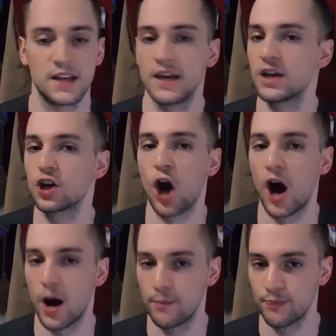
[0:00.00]
King
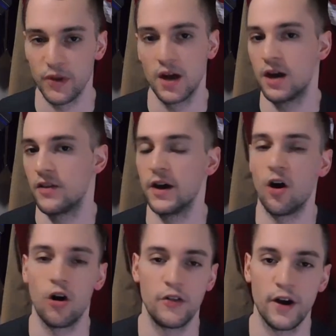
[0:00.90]
Com,
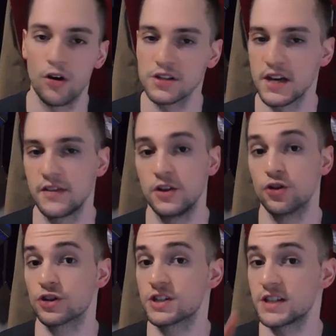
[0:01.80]
they all say that
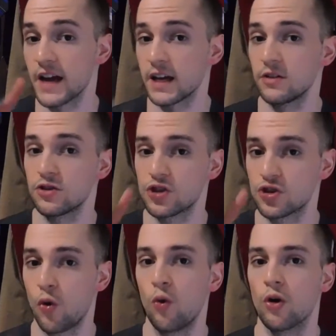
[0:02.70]
your second
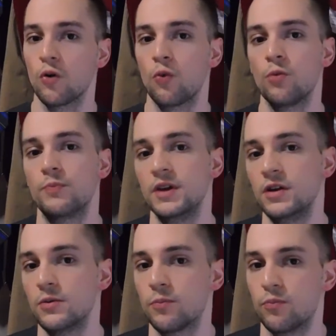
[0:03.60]
store will
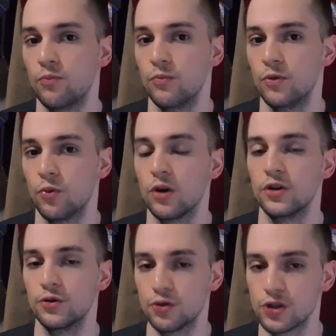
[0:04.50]

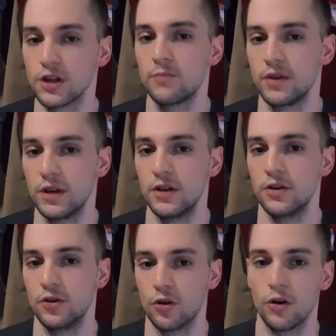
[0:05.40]
usually be
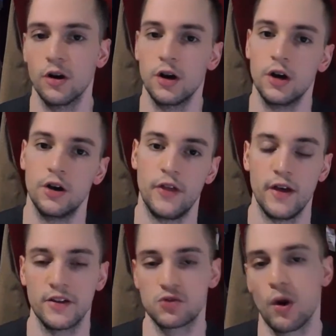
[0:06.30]

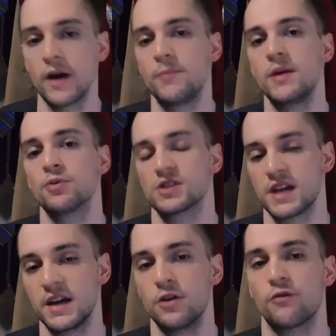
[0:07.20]
it's why people
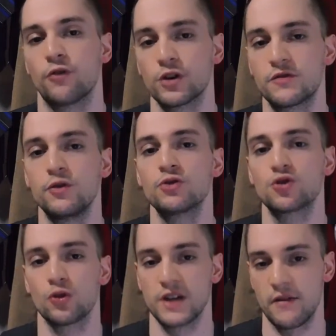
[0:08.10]
say your first few
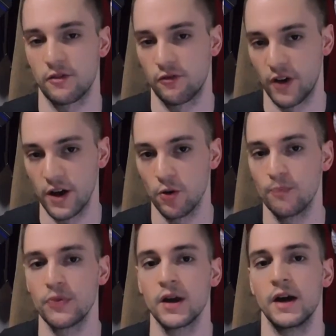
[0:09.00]
stores have to fail.
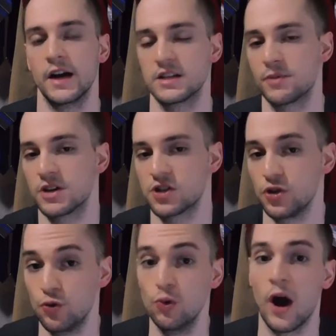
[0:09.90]
And it's
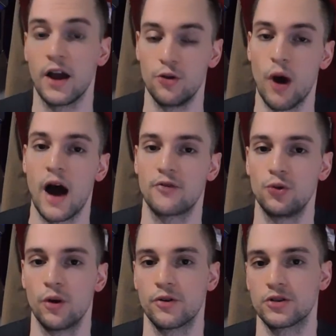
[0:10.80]
because you have
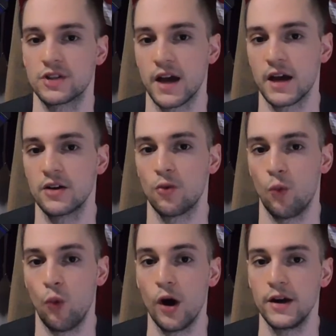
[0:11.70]
to understand
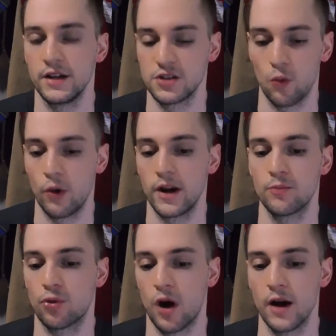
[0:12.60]
what is a
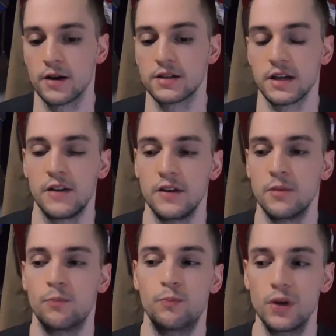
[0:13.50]
winning product and
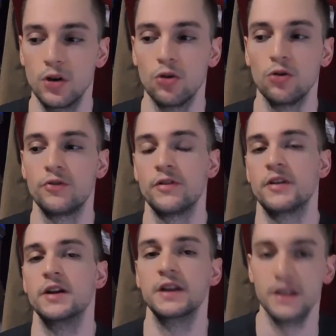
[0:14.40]
then build
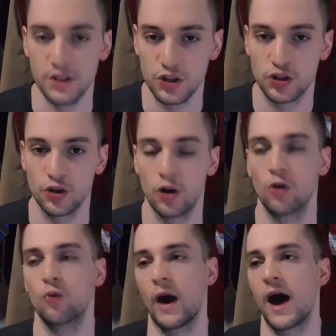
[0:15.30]
the niche
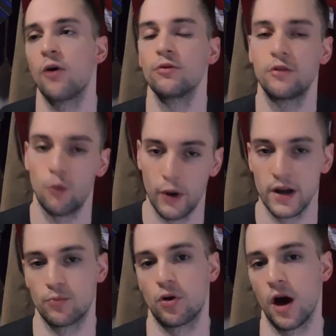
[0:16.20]
around the
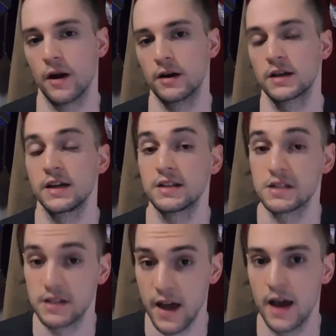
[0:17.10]
winning product
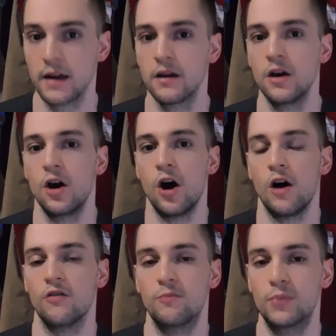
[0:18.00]
instead
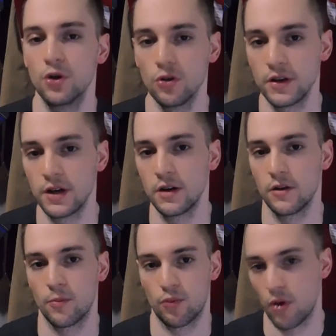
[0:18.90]
of building
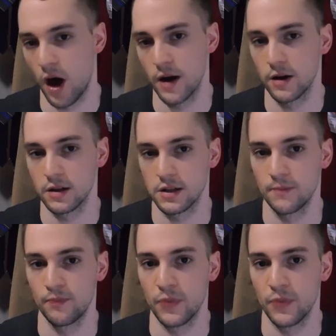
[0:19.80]
the product,